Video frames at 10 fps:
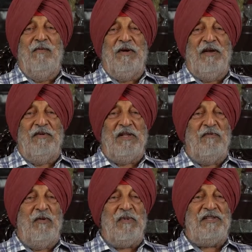whatever the
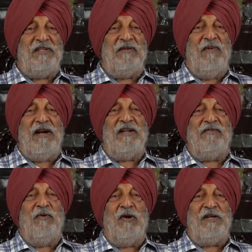formation
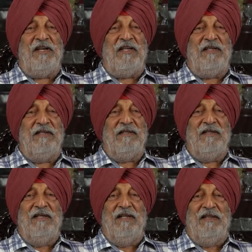commanders wanted,
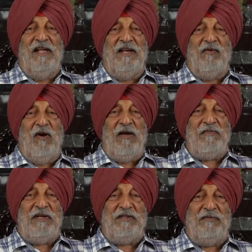their
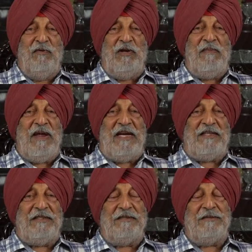requirements fully met.